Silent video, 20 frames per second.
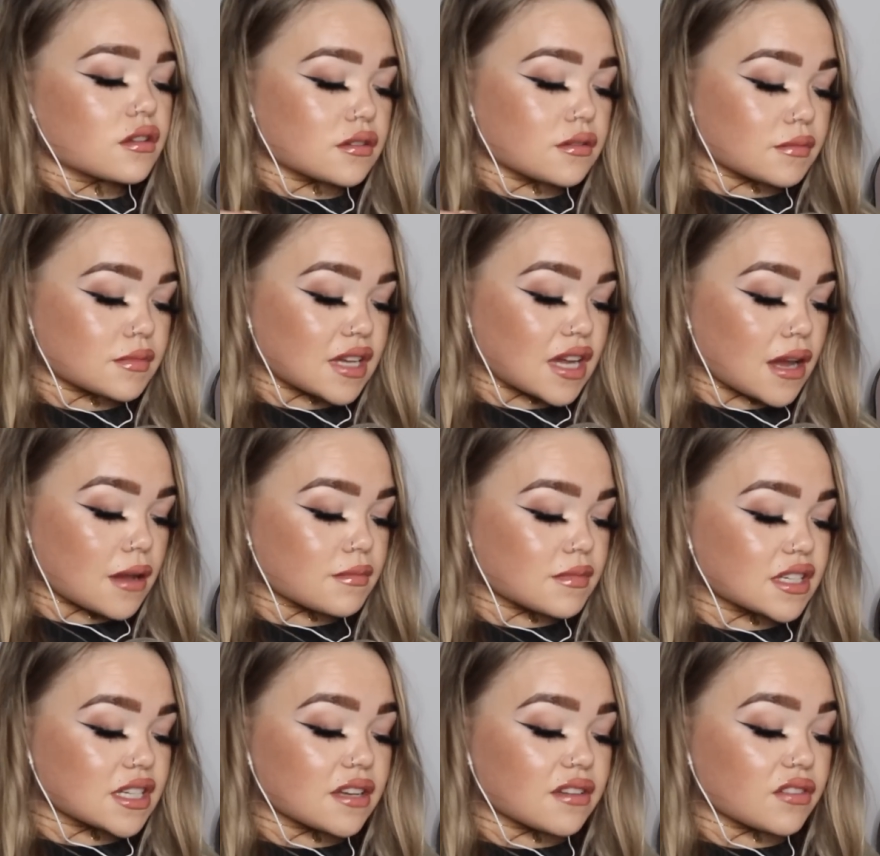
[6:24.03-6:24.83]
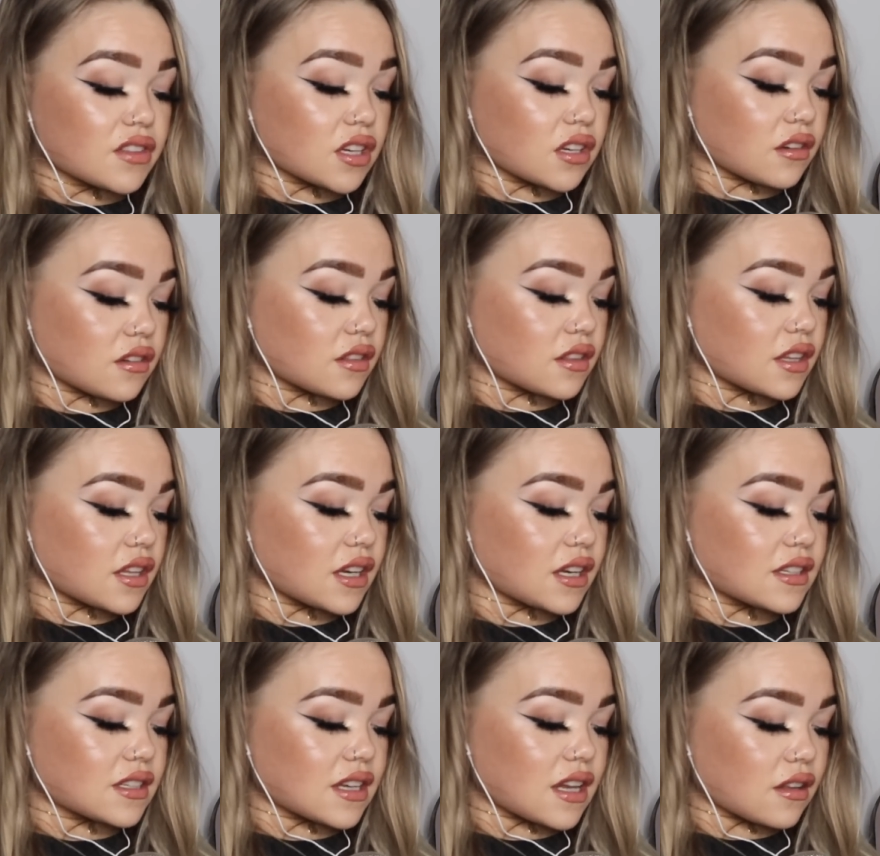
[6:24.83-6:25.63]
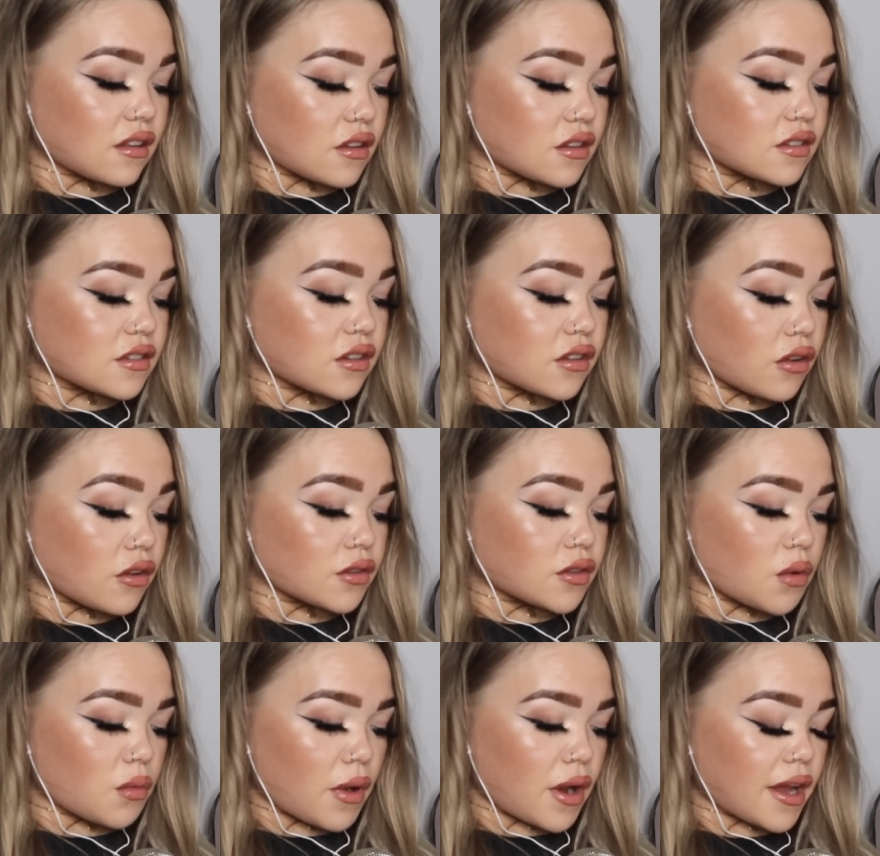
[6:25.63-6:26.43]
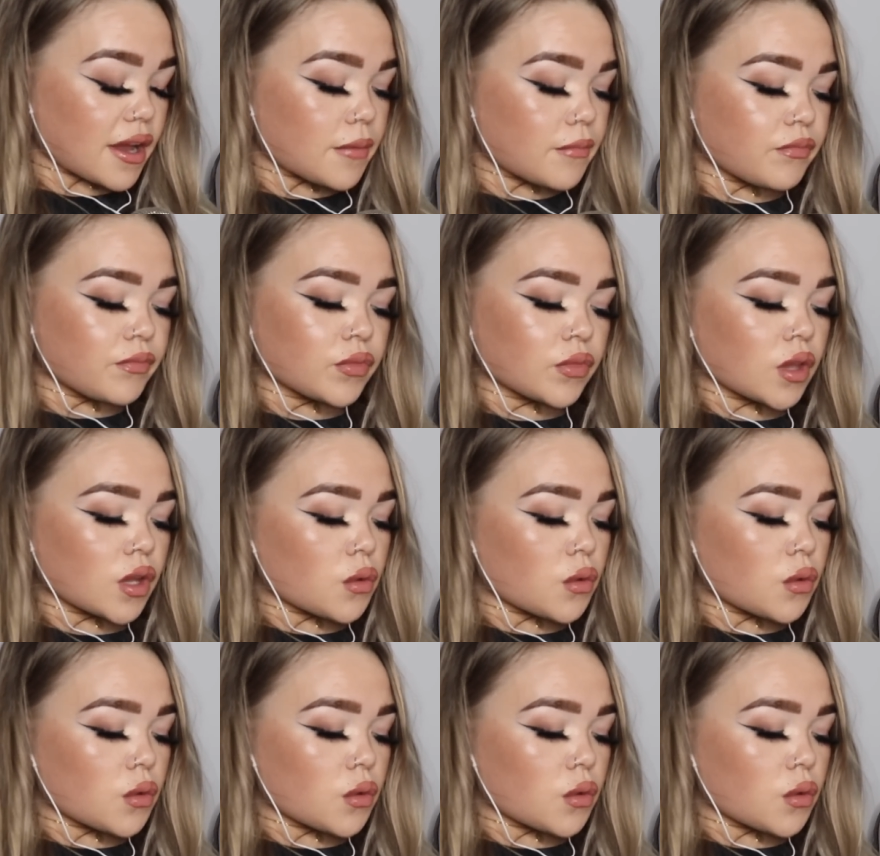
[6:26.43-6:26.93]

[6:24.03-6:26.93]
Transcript: Sometimes even the good things get lost along the way.